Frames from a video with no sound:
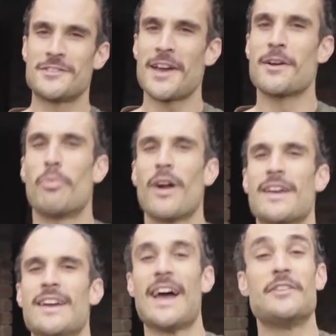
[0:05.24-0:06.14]
to take a
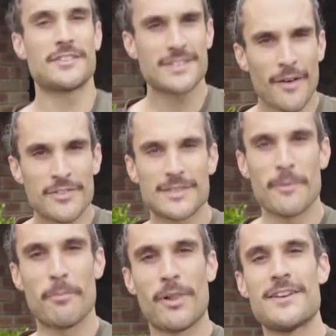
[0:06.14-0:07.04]
break and discover some of
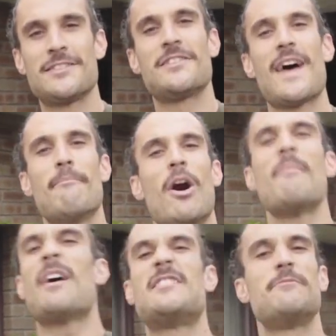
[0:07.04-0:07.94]
the places that my
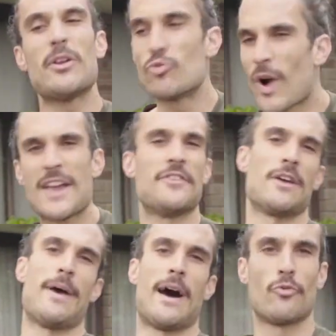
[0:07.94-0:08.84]
mates have been raving
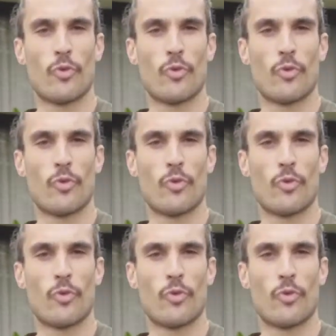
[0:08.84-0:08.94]
about